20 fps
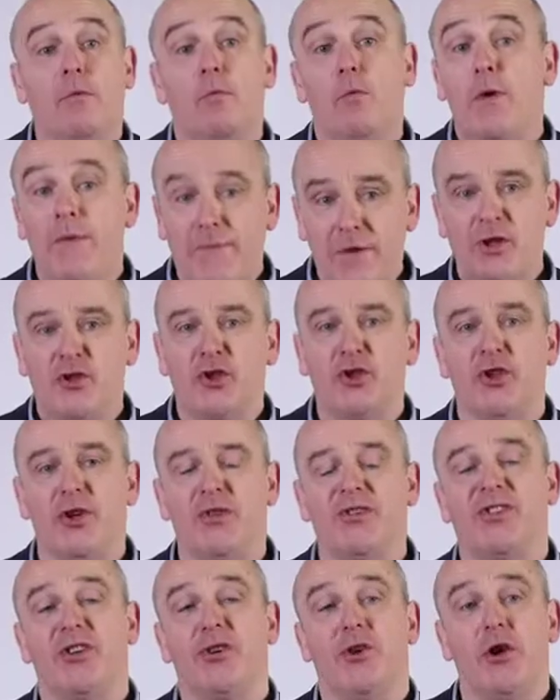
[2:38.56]
We've
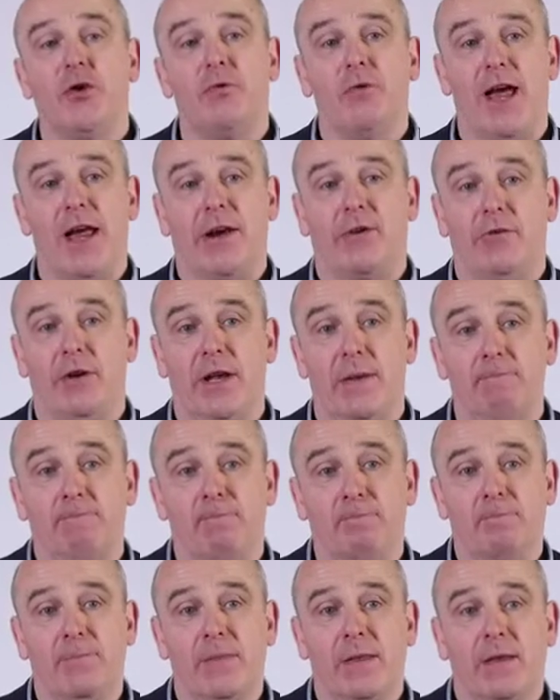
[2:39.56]
introduced a new acronym,
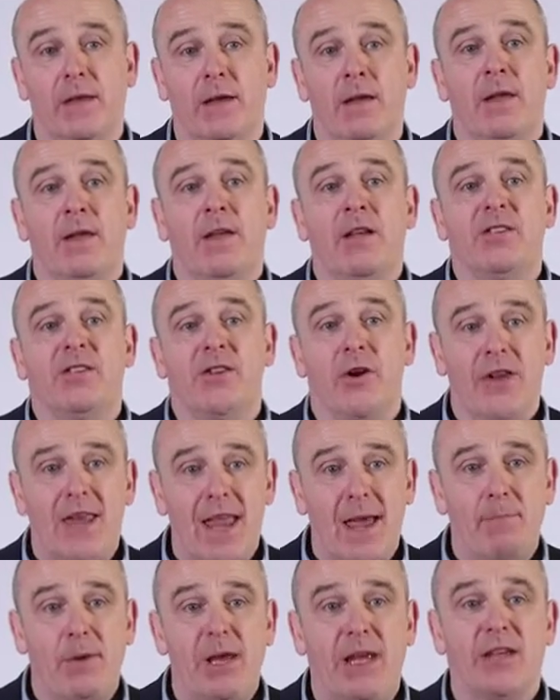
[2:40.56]

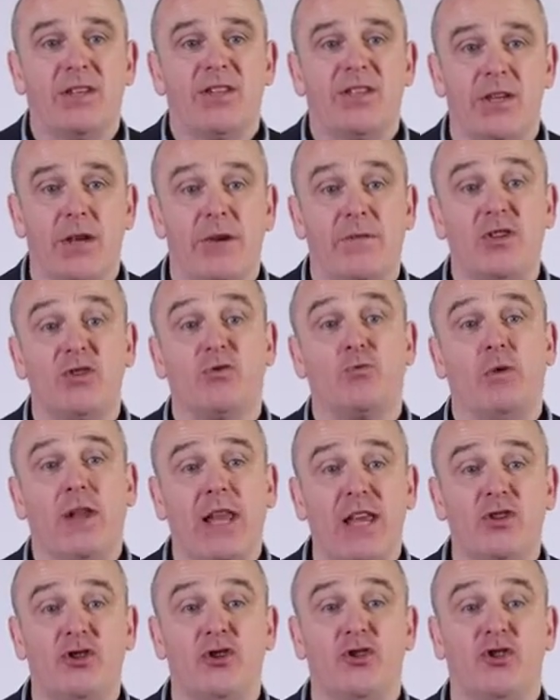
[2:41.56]
Dynamic Service
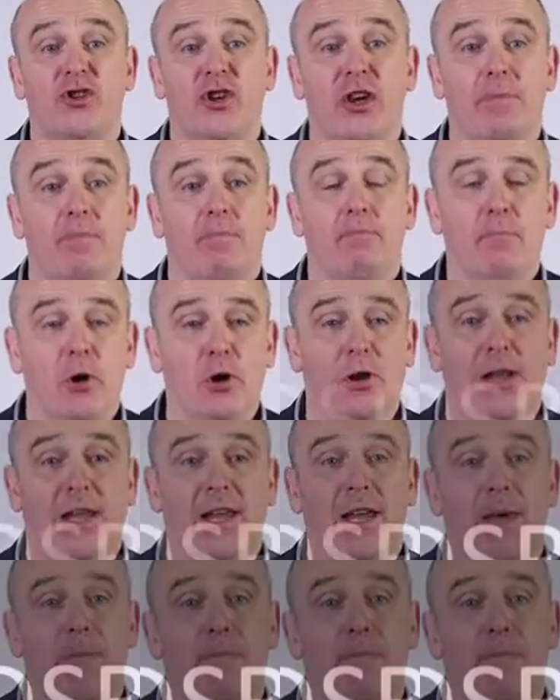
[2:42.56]
Relationship Modeling and